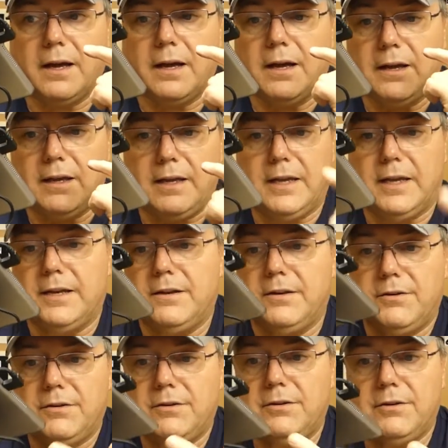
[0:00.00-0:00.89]

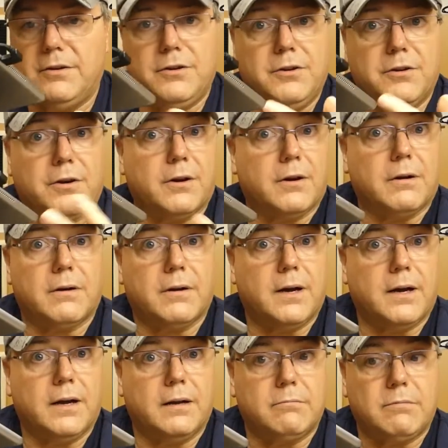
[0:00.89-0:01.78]
in your
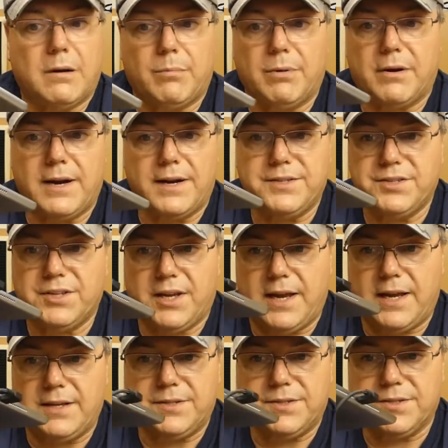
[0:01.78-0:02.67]
rubberized
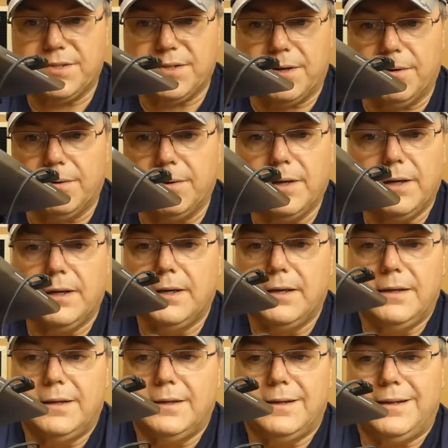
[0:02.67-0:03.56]
case. So
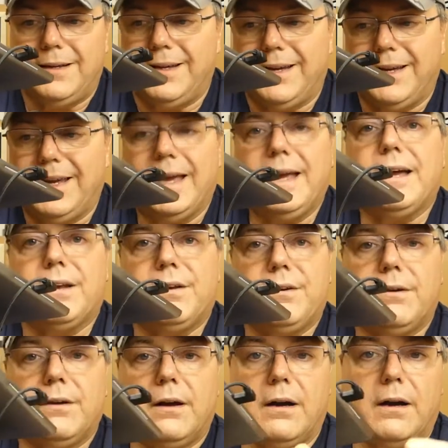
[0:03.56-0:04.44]

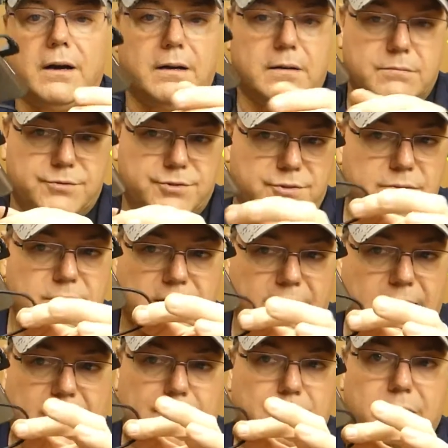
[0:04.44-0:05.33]
again, the
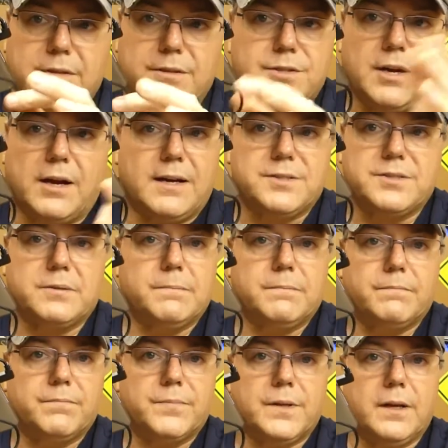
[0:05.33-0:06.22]
cable is
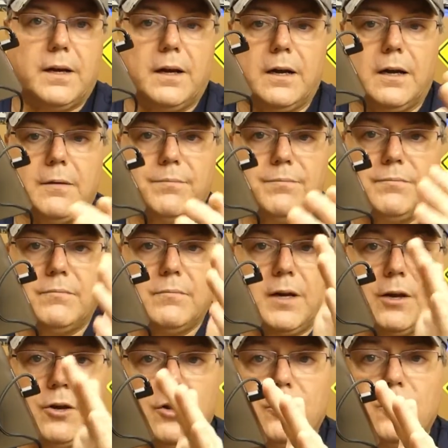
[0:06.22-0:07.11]
awesome.
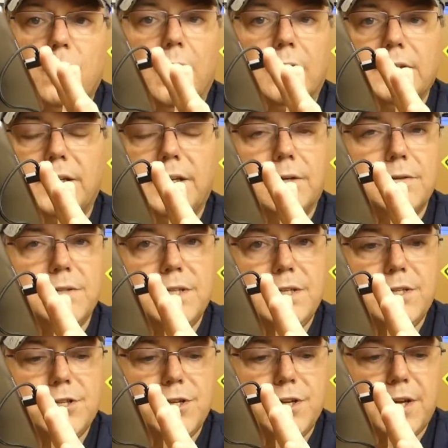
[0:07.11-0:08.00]
A good quality
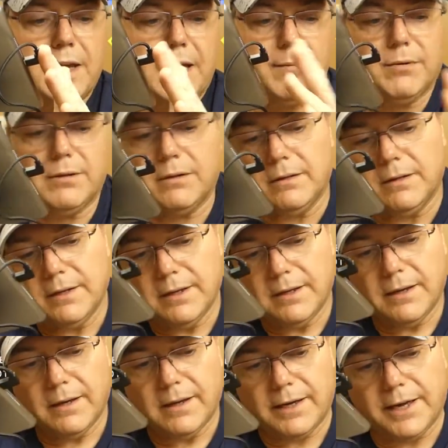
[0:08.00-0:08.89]
OTG cable,
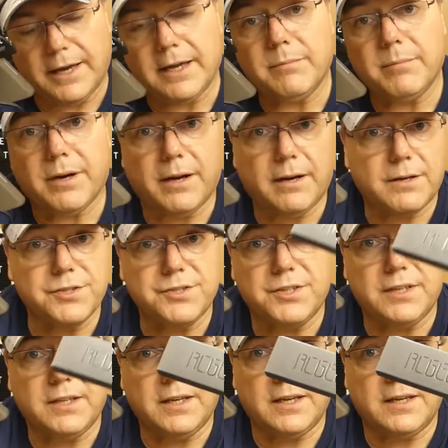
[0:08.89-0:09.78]
again by
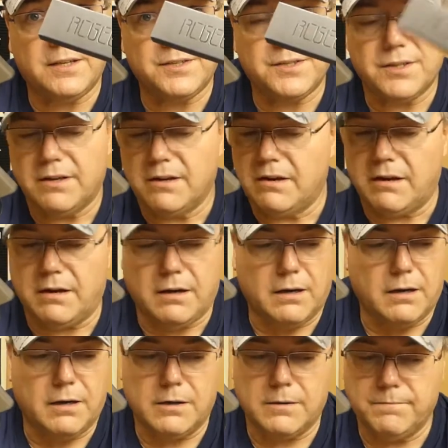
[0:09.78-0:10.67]
RCGEEK.
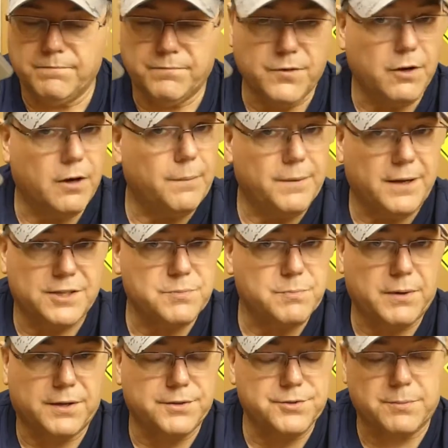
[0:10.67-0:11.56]
No, I'm not
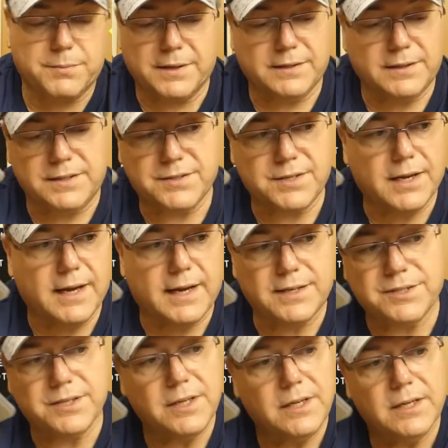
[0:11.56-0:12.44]
sponsored by these
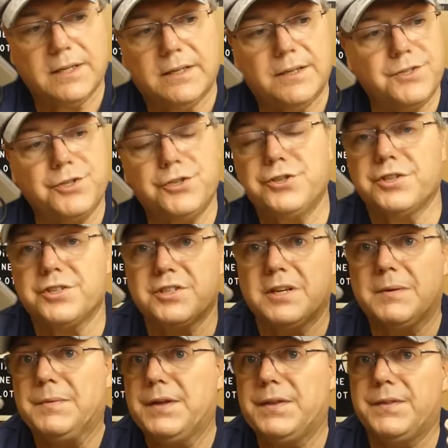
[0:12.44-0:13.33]
guys. This is just
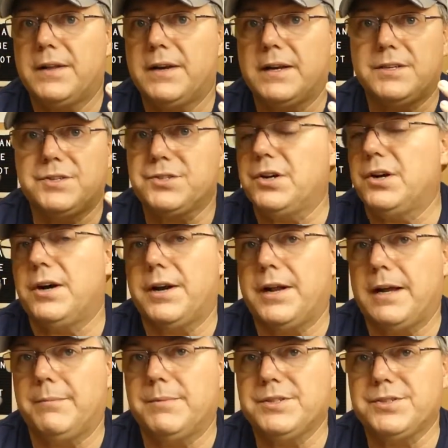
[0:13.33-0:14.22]
something that I saw
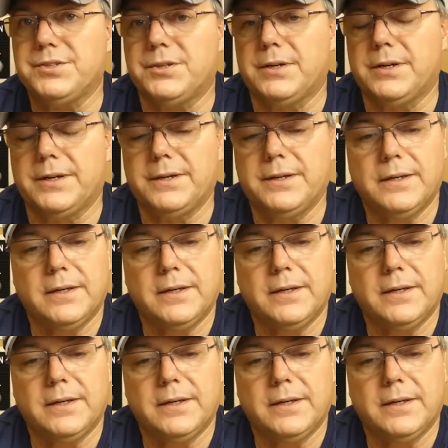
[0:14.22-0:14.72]
on Amazon,